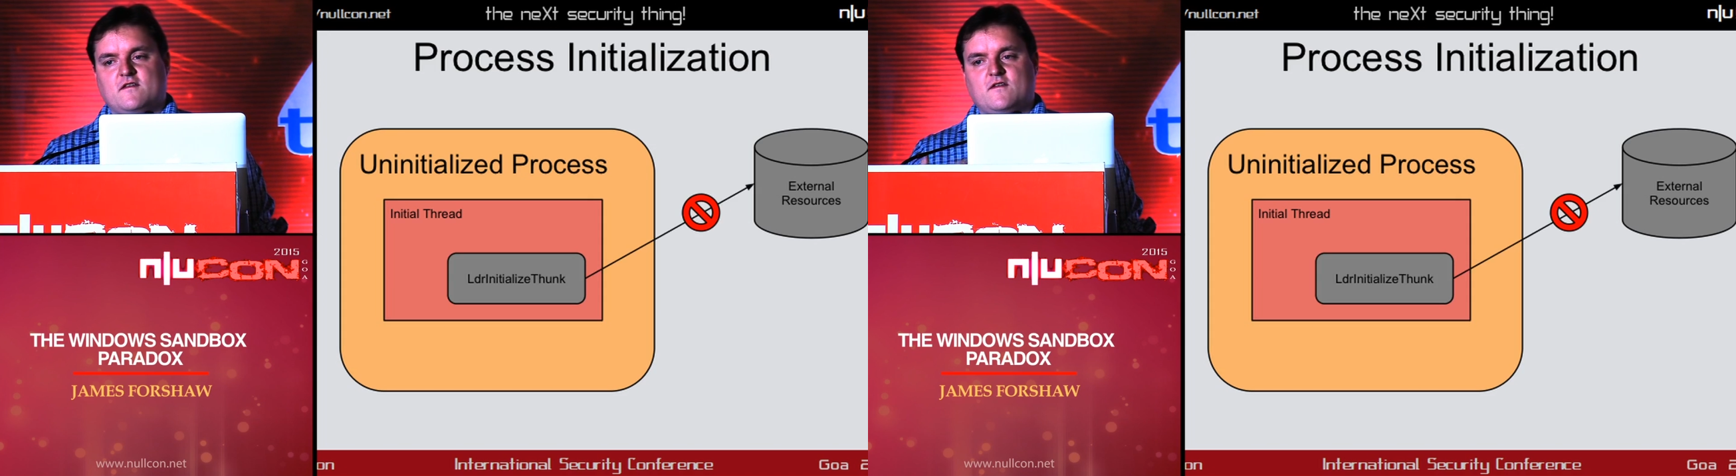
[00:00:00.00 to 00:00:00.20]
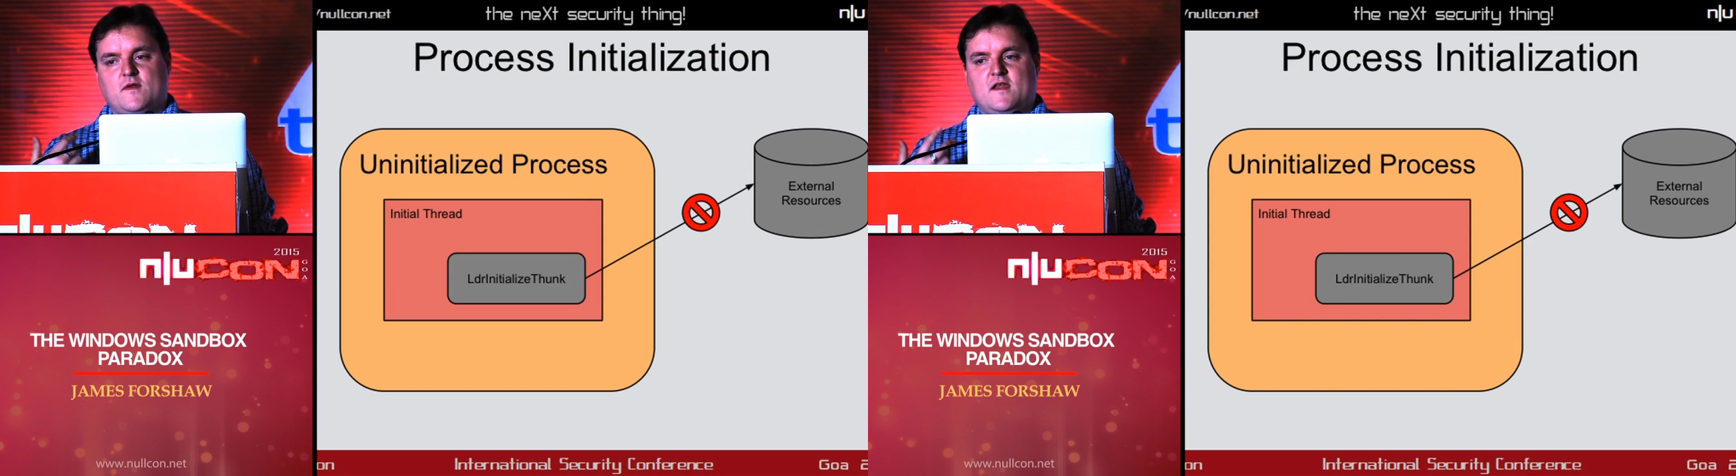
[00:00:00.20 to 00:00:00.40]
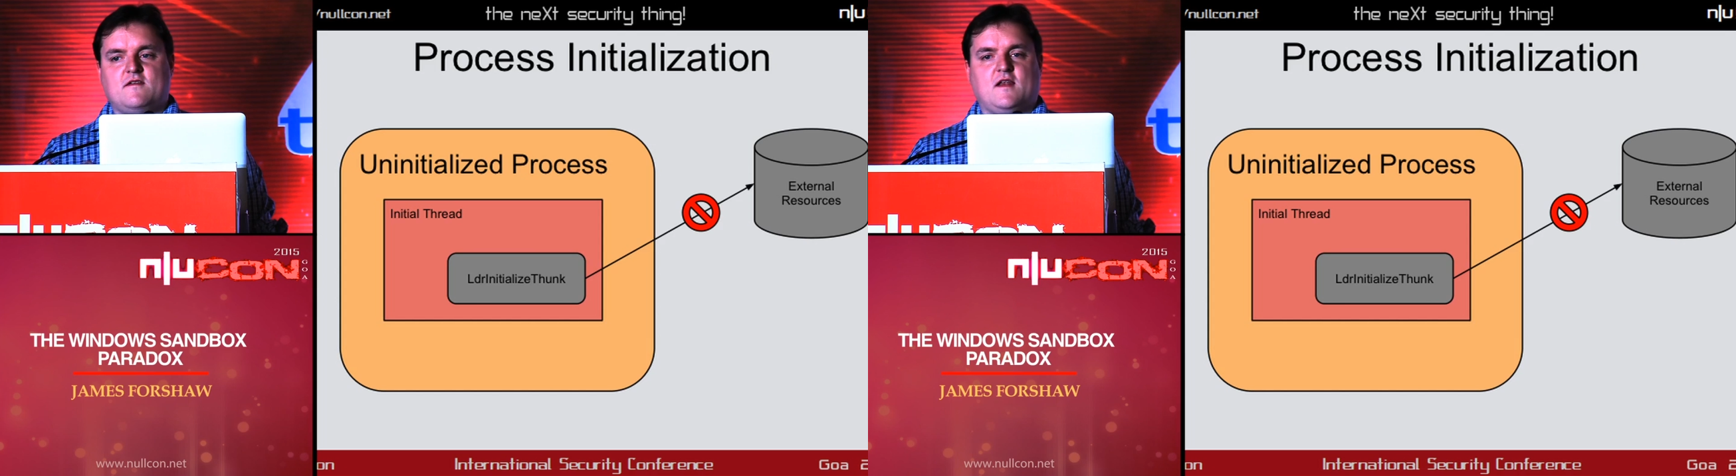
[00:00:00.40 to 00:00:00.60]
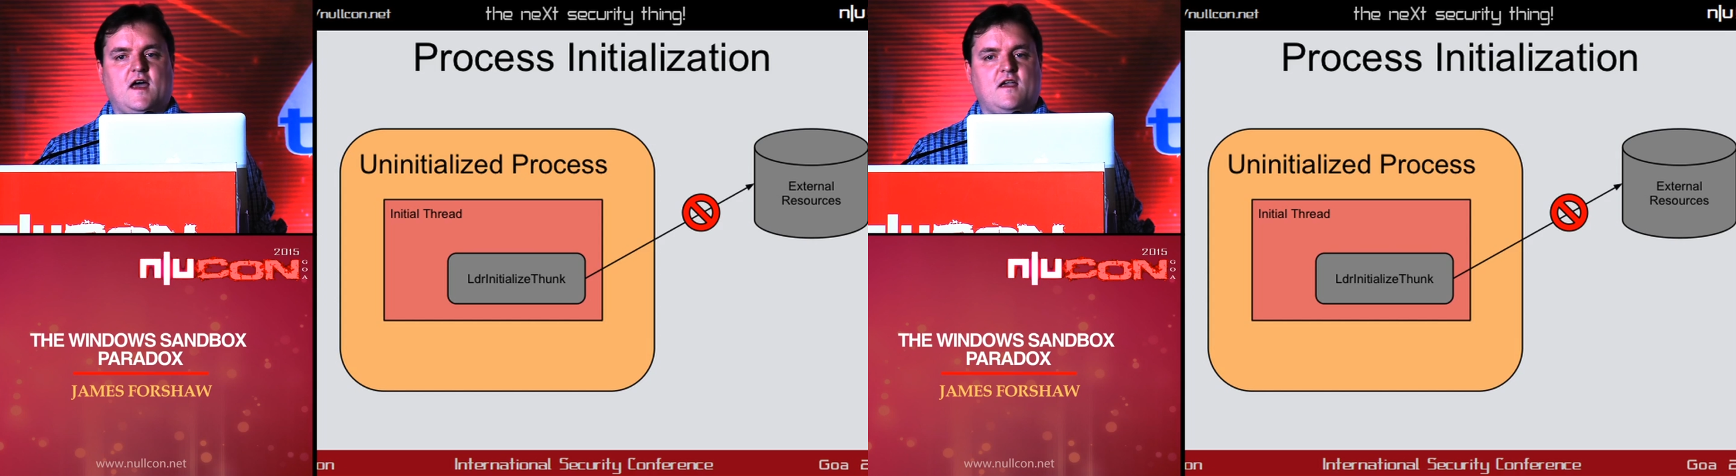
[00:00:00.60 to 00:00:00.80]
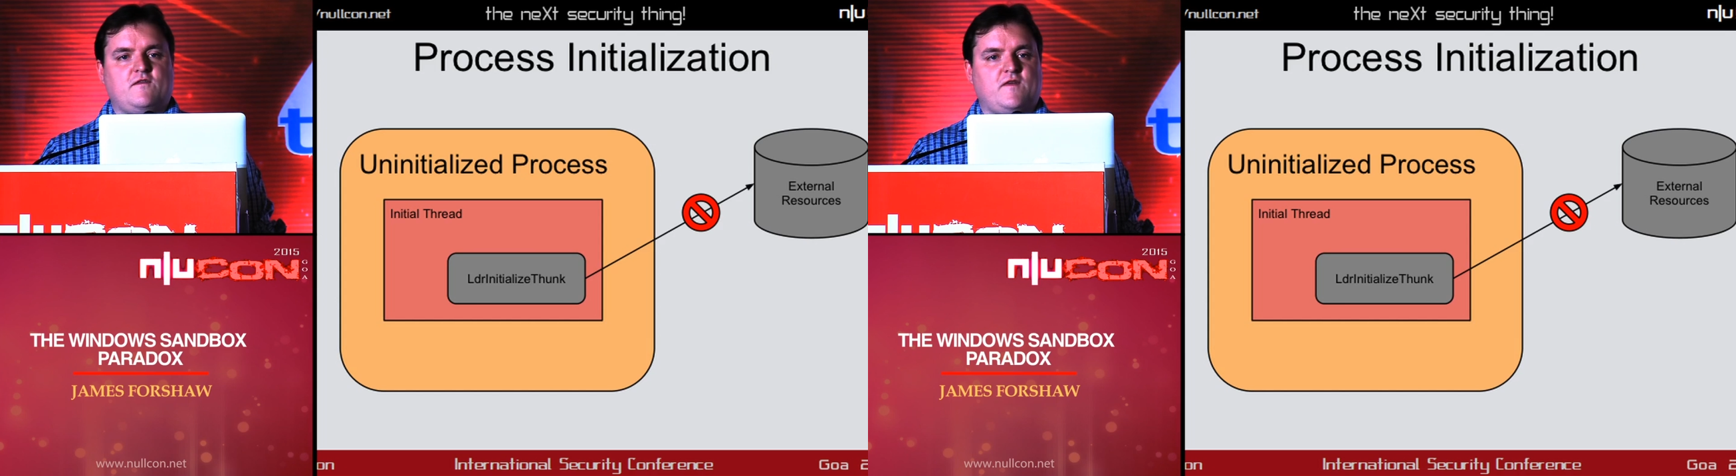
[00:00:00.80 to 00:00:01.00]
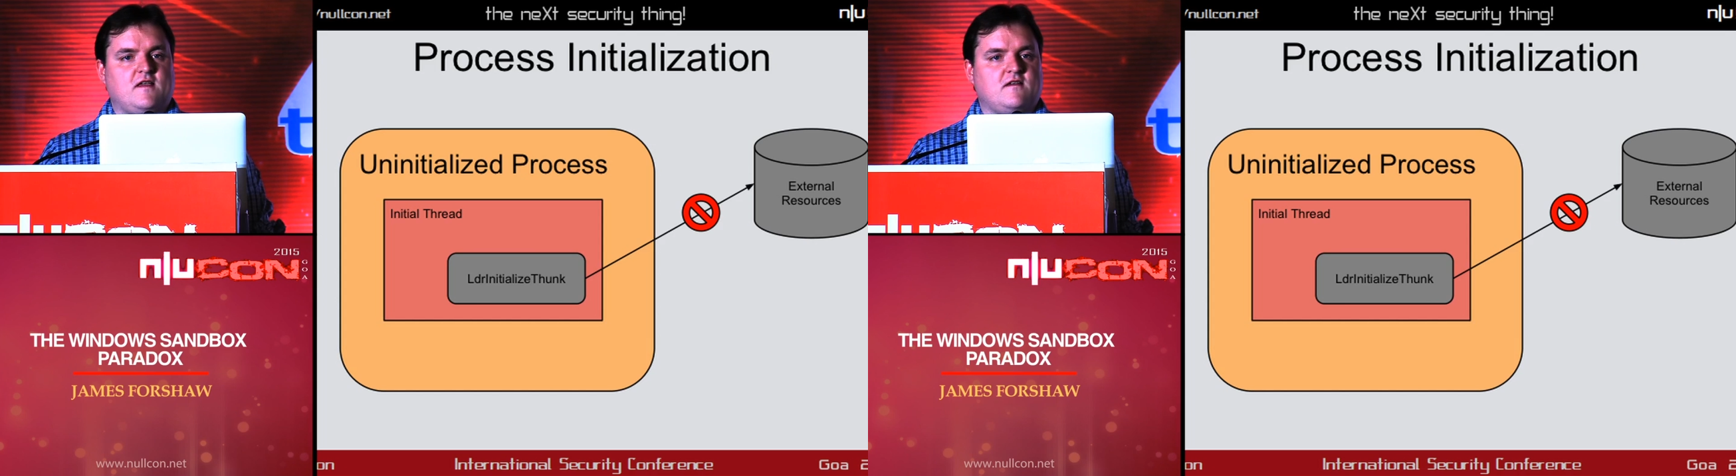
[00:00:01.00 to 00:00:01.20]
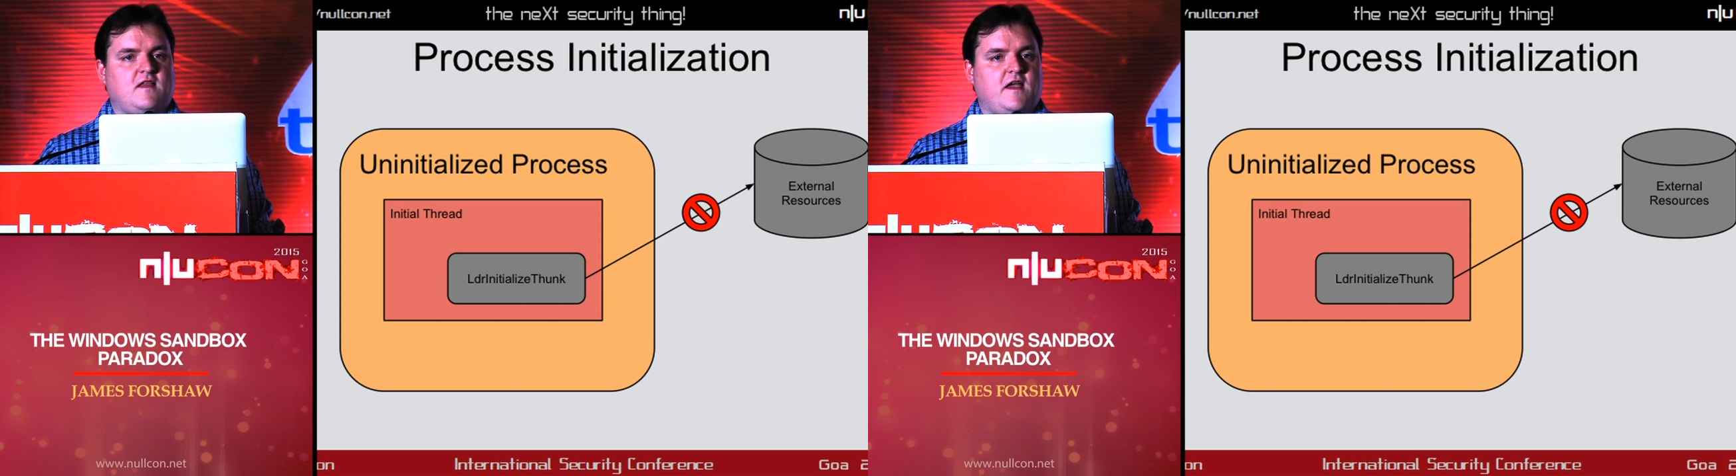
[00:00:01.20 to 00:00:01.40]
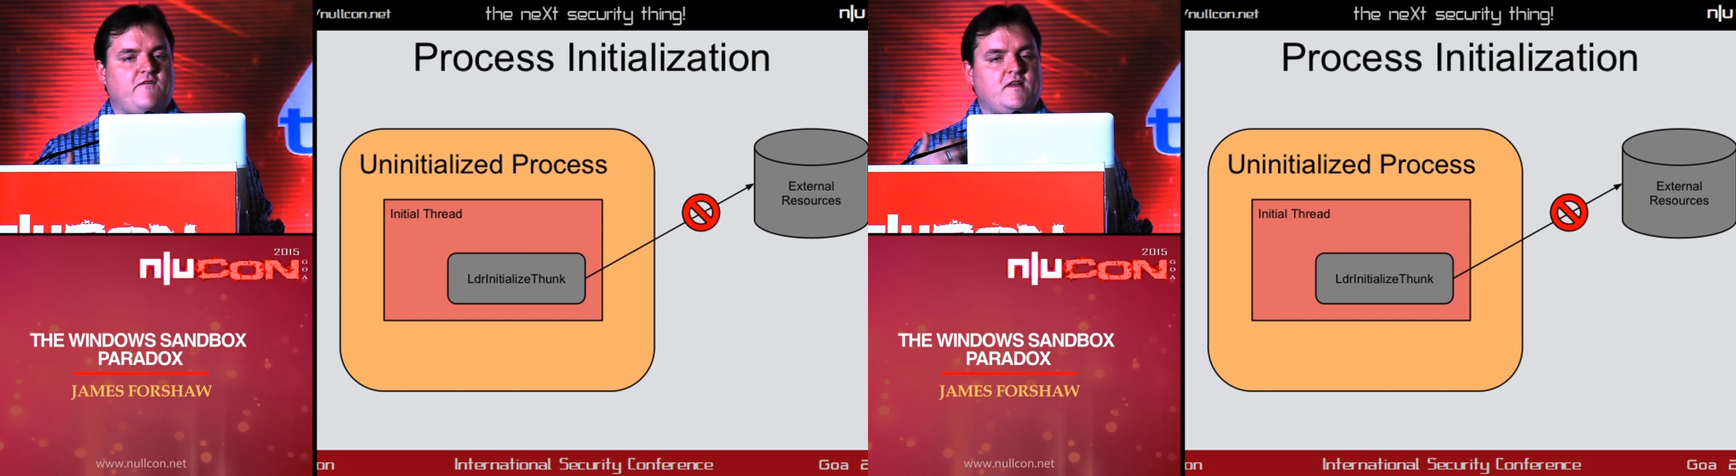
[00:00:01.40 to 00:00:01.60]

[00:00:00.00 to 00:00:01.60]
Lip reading: to initialize things like the